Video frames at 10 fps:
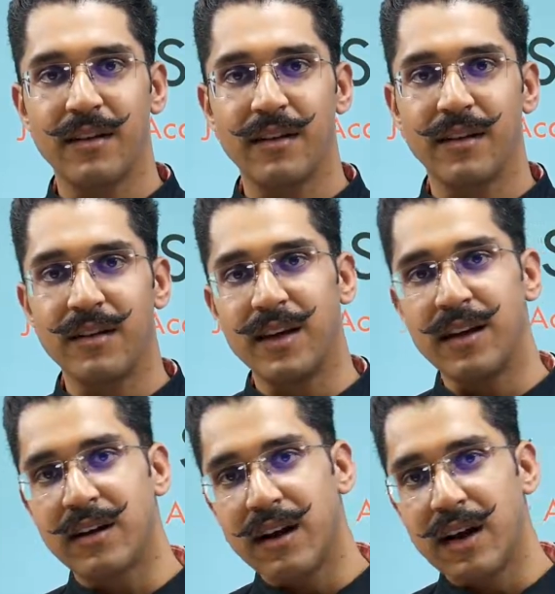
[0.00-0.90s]
in the
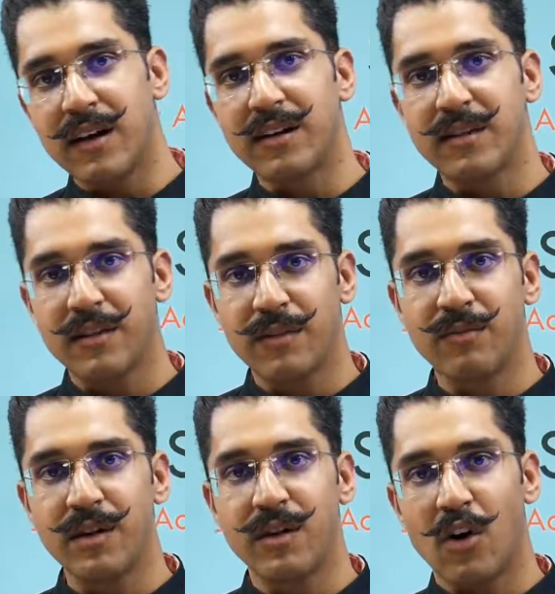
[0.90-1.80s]
entire
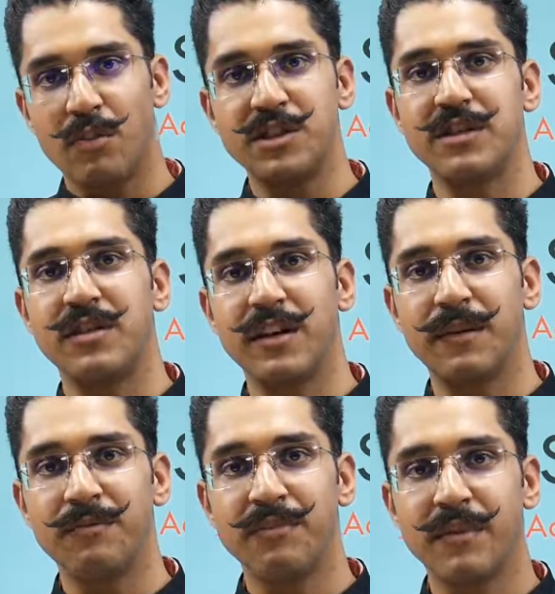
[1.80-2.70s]
criminal law machinery
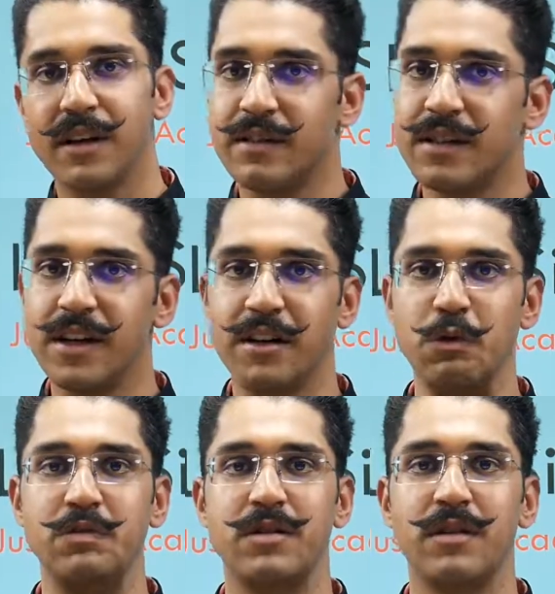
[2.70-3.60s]
is the
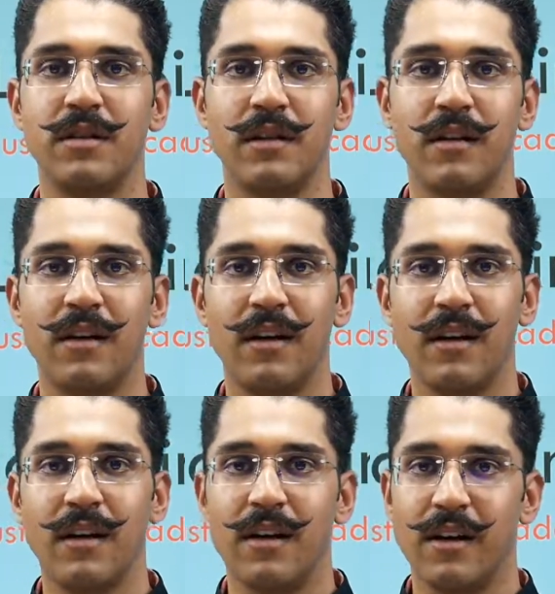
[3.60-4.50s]
accused.
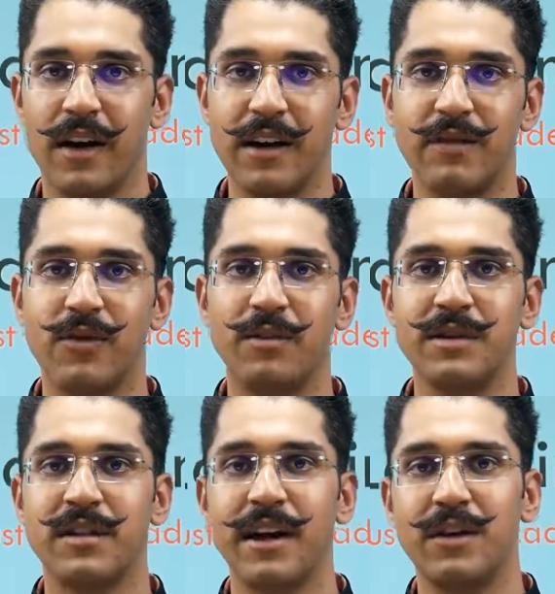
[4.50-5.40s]
Right from his
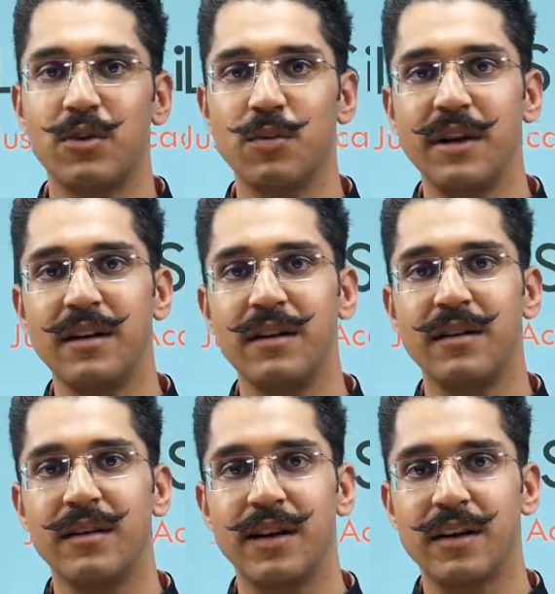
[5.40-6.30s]
right to be
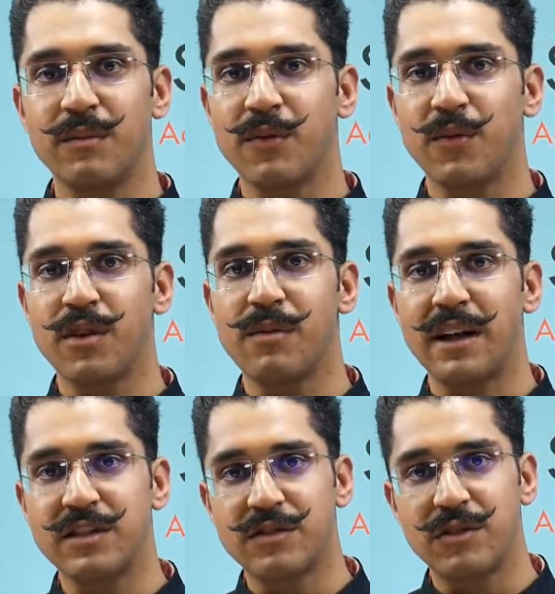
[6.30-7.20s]
taken before the
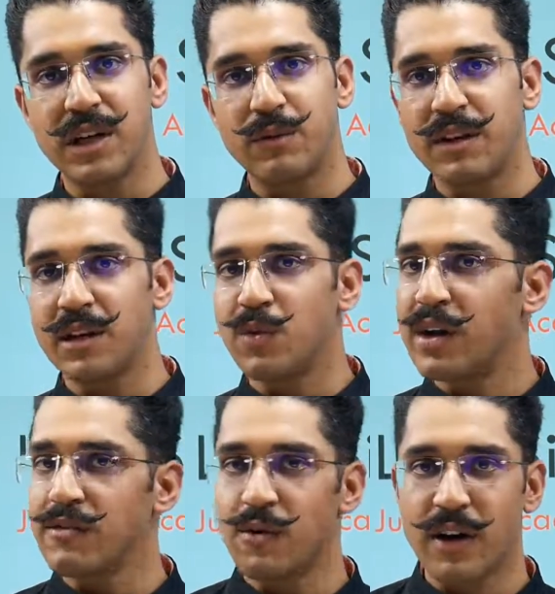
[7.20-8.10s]
magistrate within
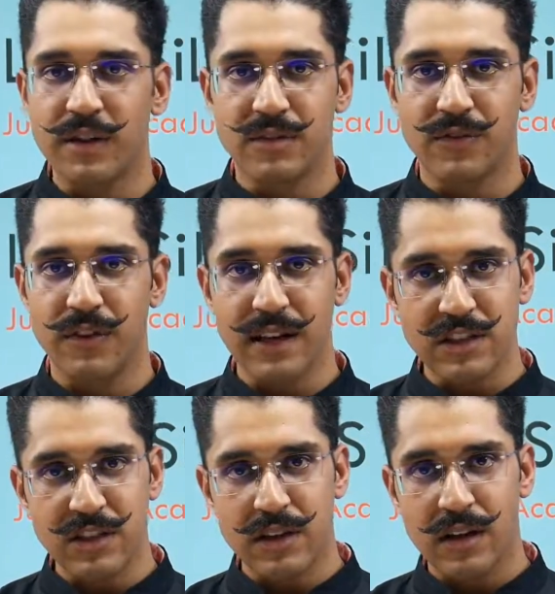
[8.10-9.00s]
24 hours of
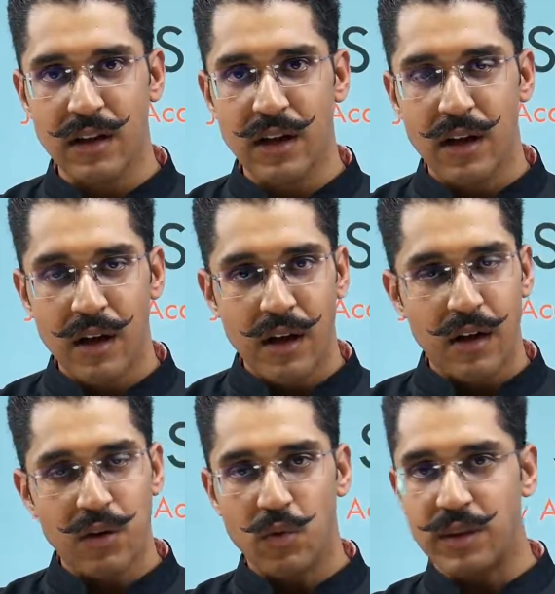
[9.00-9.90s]
arrest,
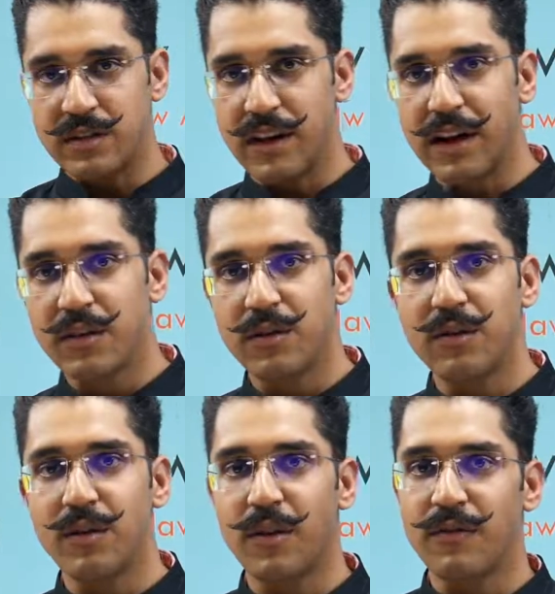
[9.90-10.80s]
to his right
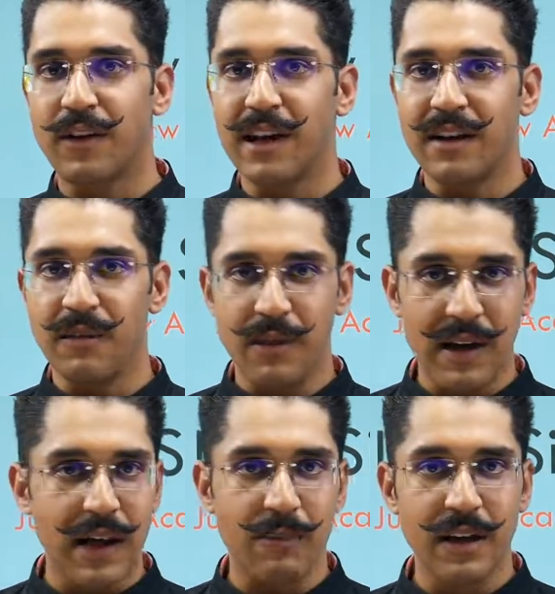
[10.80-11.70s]
of filing a bail
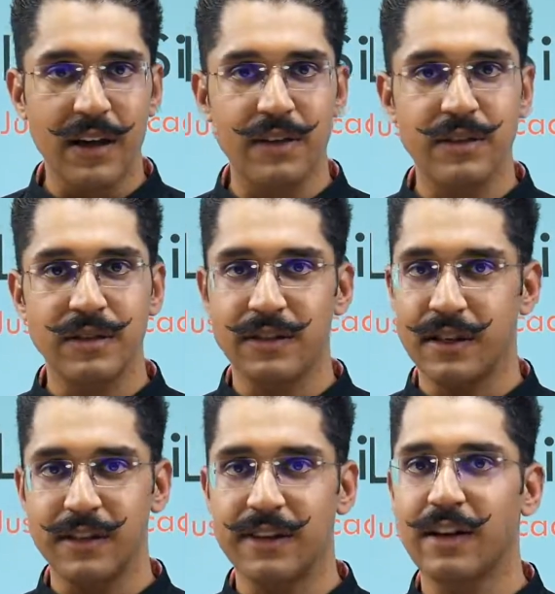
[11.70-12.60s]
application,
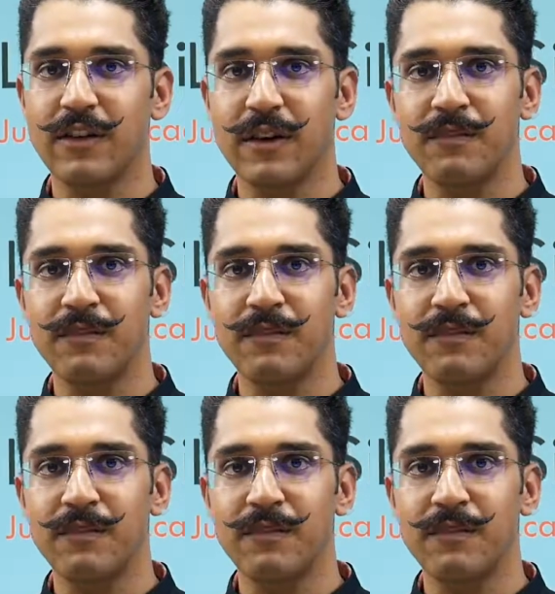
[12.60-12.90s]
etc.